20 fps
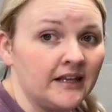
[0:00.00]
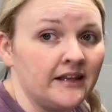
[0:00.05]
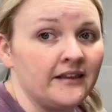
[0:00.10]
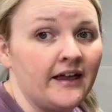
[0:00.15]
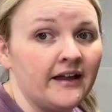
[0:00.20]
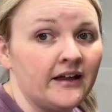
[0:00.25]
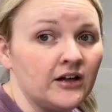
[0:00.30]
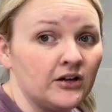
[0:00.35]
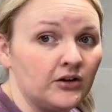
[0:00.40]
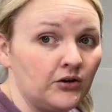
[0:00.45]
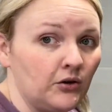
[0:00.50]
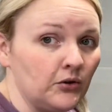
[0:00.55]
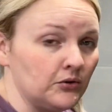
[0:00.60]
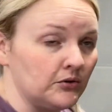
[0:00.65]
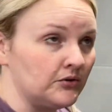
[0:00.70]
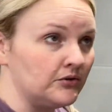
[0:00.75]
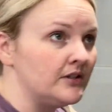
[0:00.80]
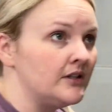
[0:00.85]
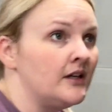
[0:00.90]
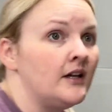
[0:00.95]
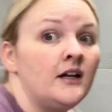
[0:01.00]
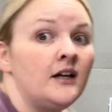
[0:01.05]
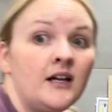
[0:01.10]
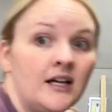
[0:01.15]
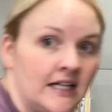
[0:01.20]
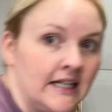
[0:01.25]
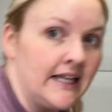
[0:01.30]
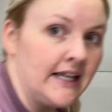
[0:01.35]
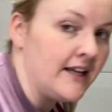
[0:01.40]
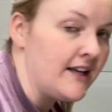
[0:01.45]
like a cold
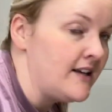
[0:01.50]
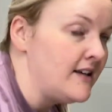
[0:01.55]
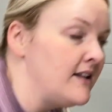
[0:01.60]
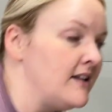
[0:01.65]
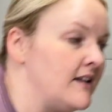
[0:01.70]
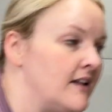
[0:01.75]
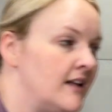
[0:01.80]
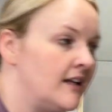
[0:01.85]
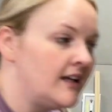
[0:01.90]
again.